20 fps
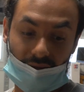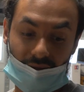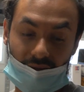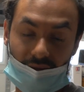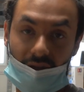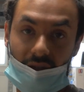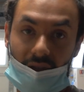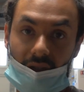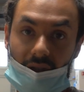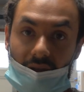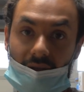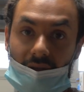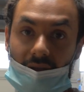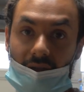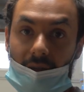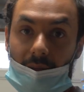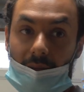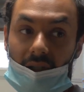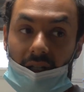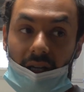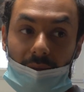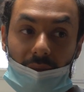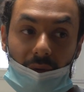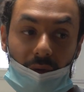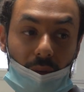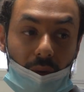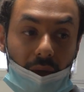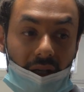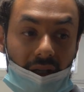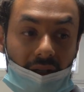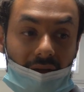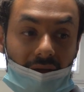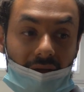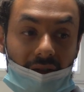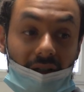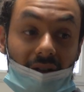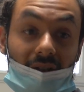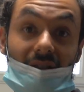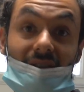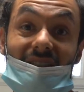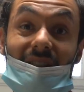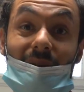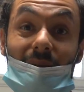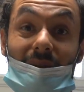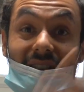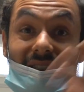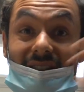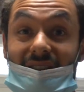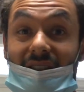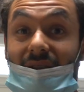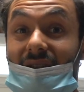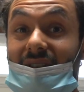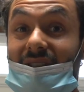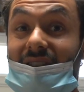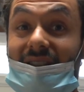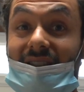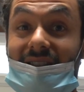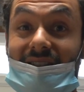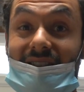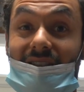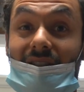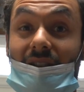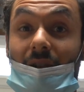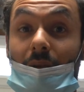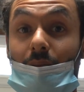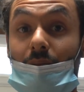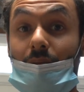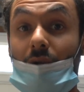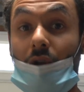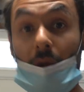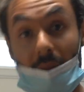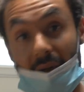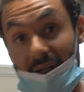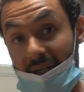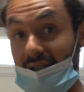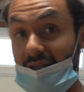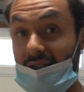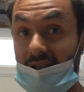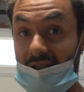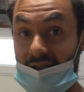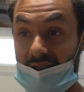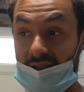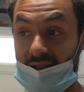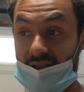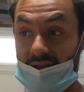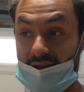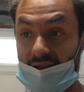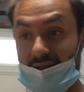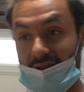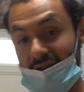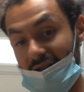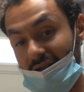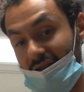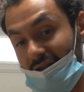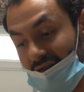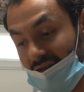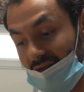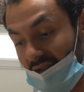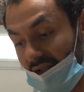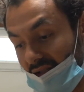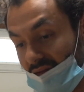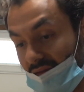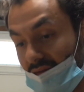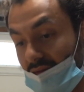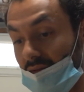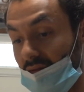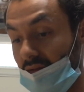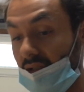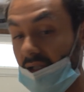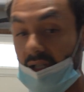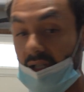you know, I'm gonna have to be waiting around. Some of this stuff is gonna sell the moment I list it, so that's cool.